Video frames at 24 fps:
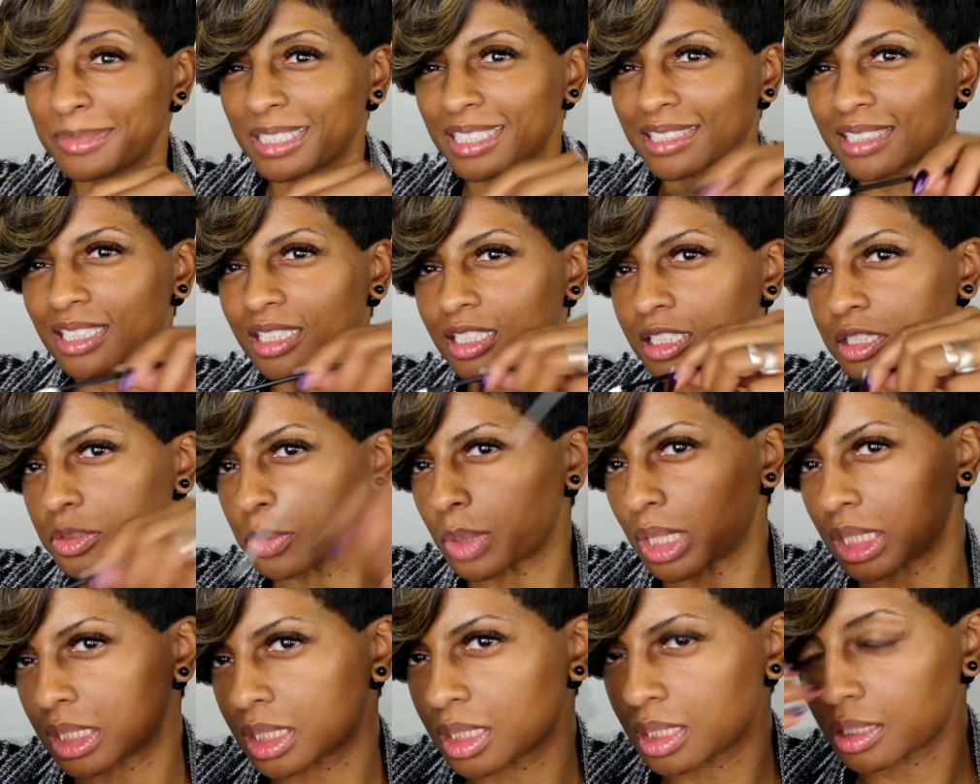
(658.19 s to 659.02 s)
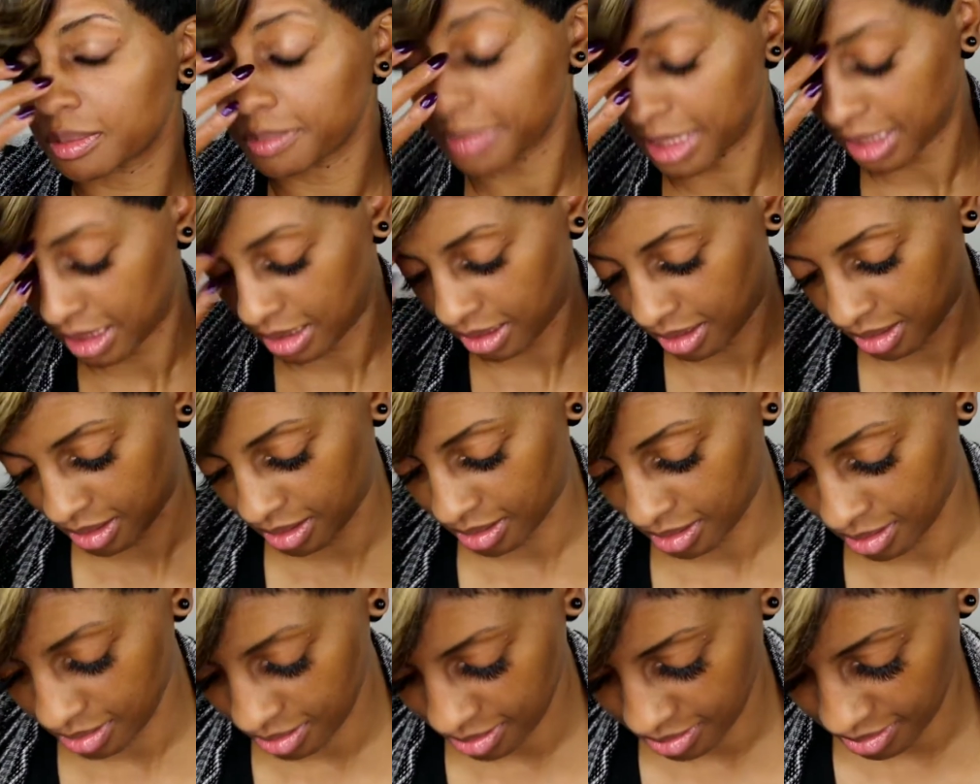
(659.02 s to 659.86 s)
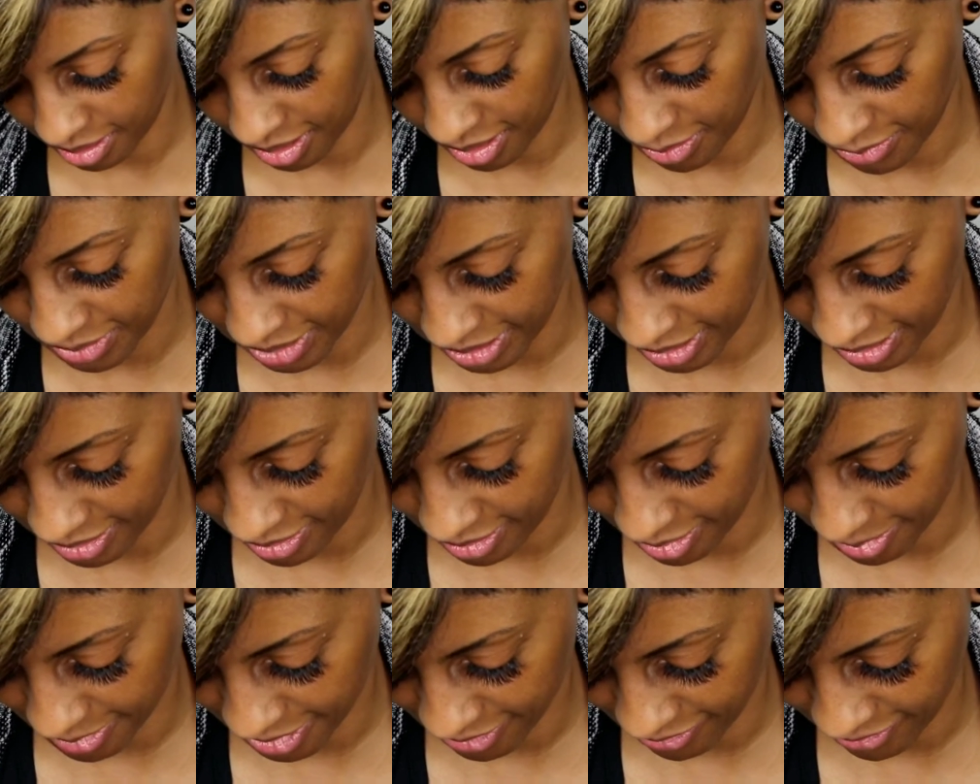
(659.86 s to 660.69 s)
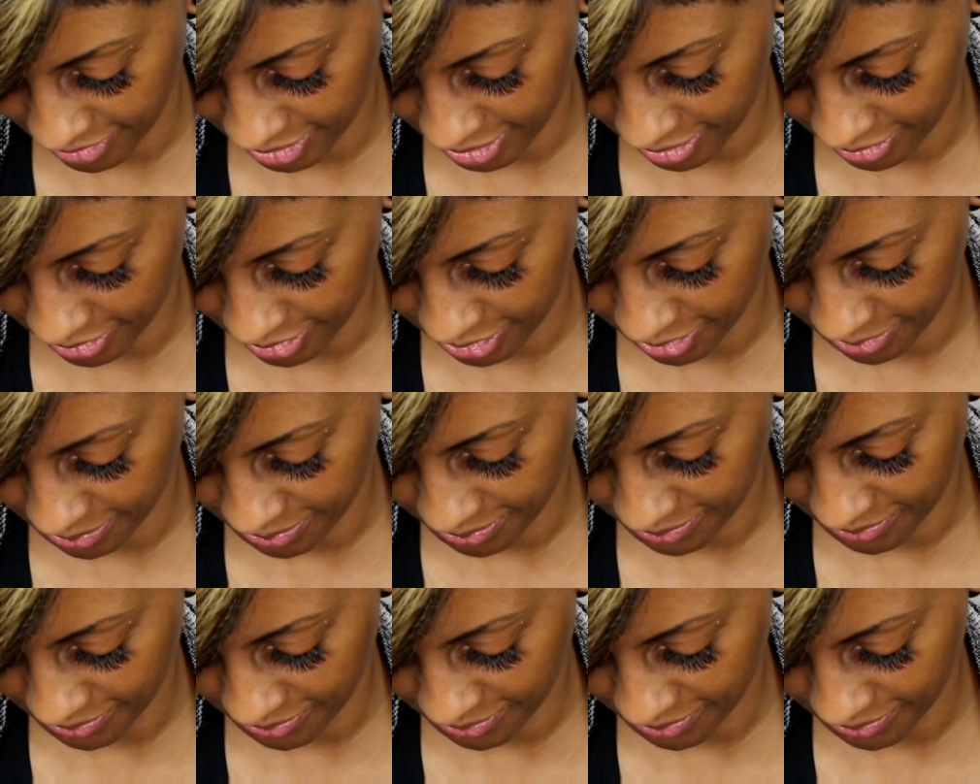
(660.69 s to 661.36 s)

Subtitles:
I'm just gonna swatch it on my hand. I don't want to get it on my finger.